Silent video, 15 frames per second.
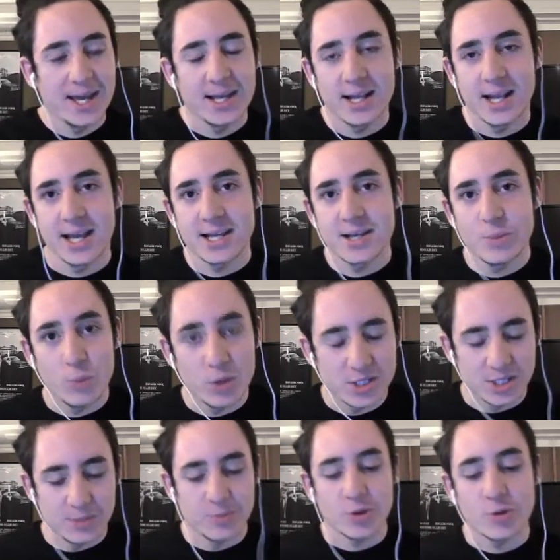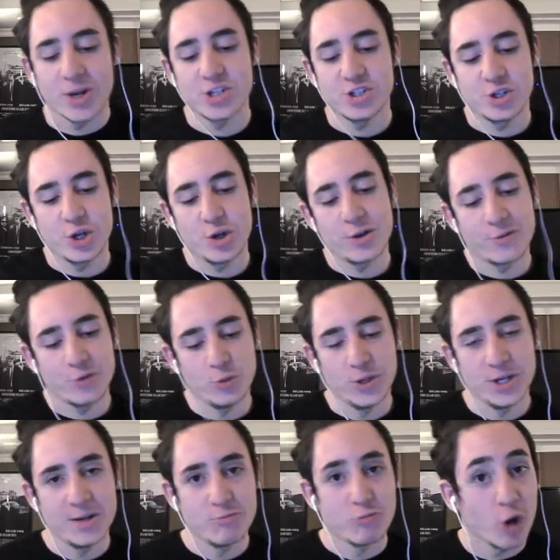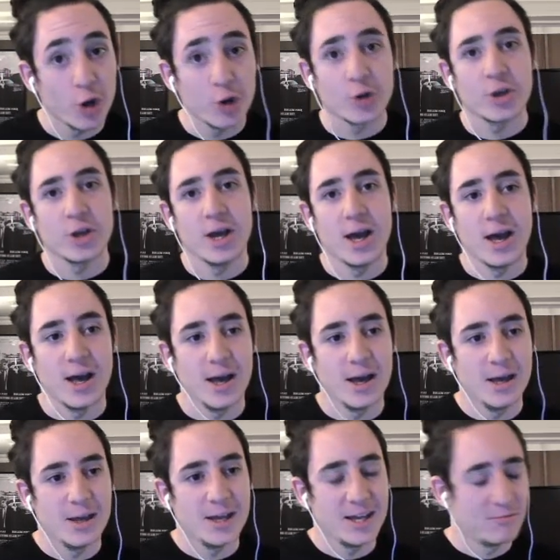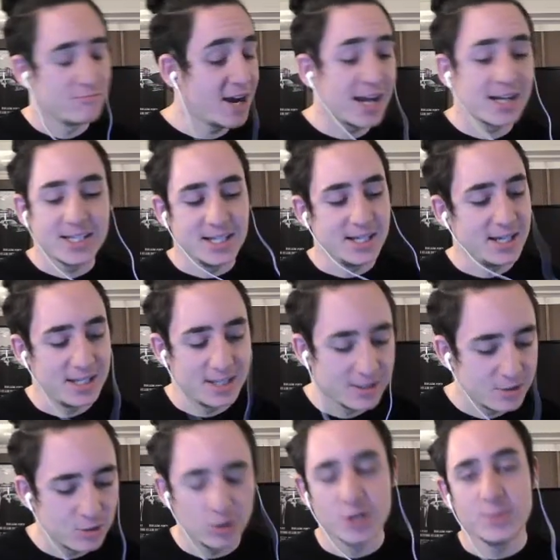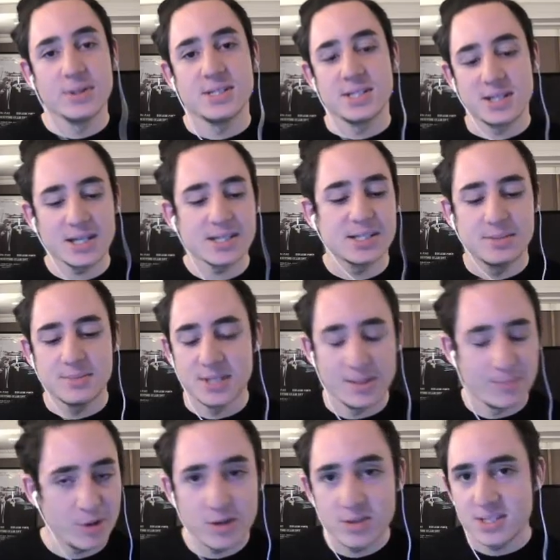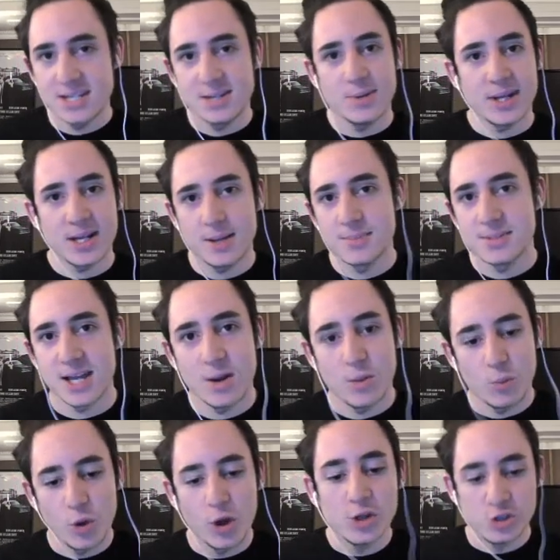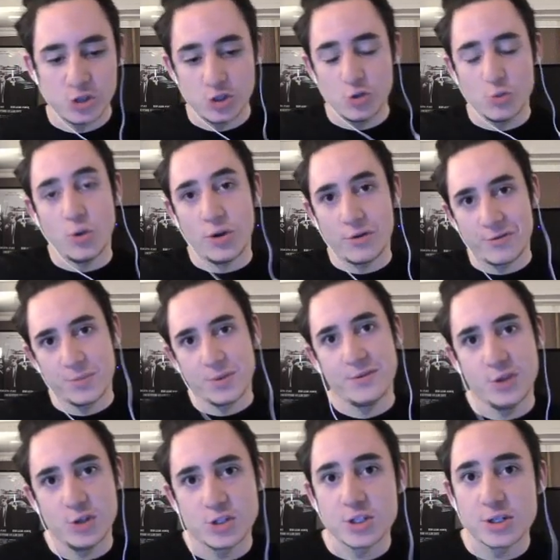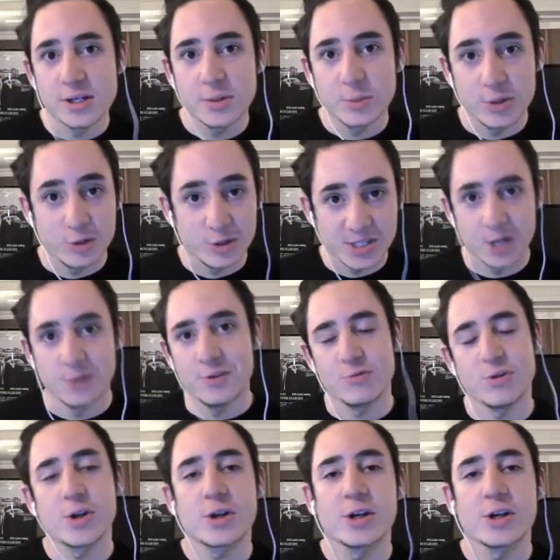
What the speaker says: Like, what's the progression going forward in Rogue, in ranked, in tournaments and customs, in the pro scene when it comes out? What do you want from the future with yourself and Rogue?